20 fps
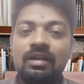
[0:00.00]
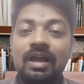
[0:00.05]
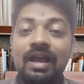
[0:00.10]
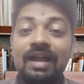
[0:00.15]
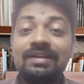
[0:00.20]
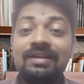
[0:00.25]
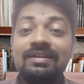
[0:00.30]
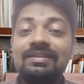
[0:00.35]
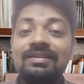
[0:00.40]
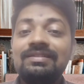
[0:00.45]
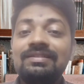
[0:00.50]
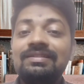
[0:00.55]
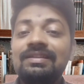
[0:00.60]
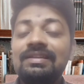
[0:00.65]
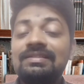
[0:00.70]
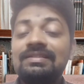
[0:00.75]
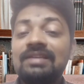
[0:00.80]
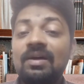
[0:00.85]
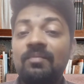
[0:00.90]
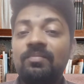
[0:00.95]
and
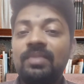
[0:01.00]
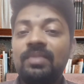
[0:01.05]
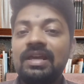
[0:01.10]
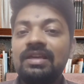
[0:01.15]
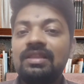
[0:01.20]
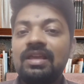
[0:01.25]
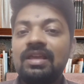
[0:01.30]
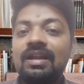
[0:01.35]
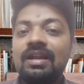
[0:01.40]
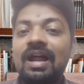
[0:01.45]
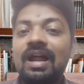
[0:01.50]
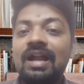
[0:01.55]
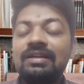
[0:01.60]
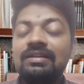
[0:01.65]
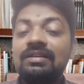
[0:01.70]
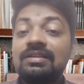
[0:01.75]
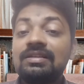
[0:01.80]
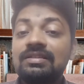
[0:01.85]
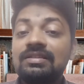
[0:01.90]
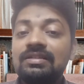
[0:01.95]
easily supply their
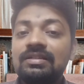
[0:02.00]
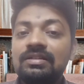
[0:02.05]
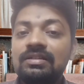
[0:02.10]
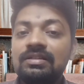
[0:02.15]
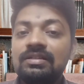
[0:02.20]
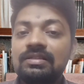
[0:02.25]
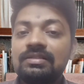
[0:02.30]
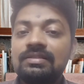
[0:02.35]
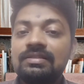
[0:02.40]
untested,